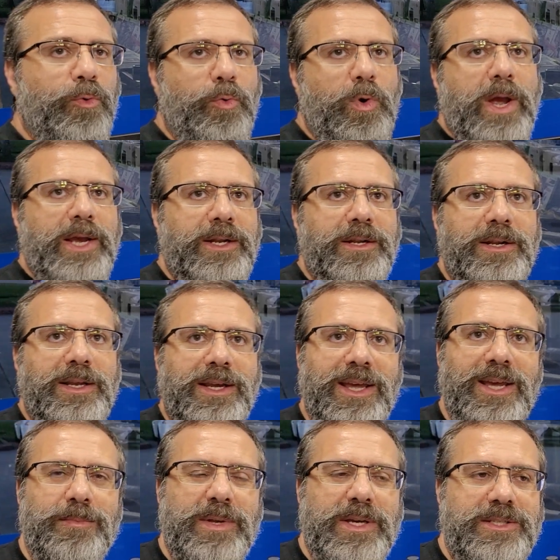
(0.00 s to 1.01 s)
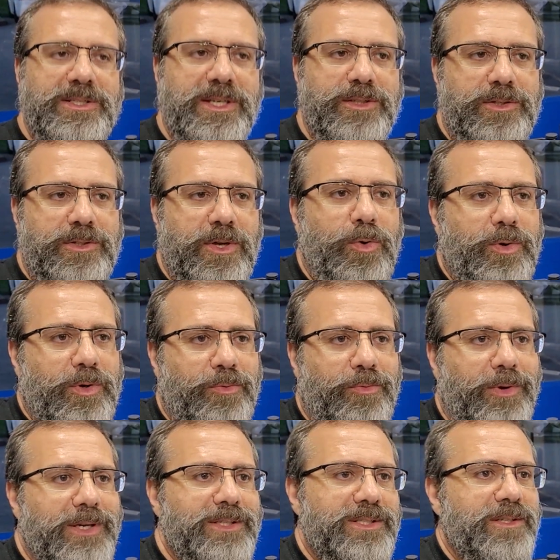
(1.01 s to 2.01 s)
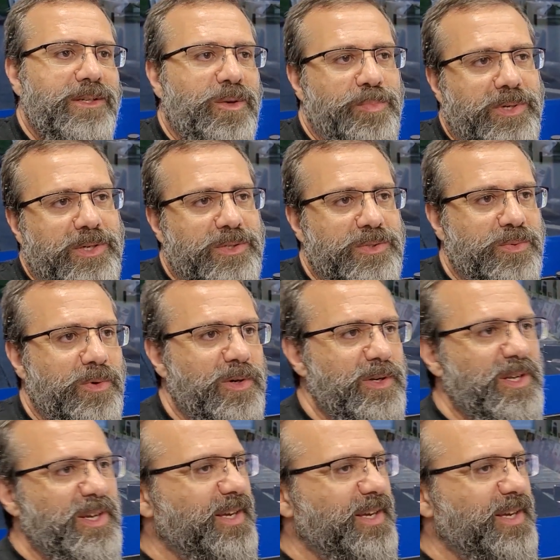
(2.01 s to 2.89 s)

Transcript: rain in a game, like say Toka Racing on PS1,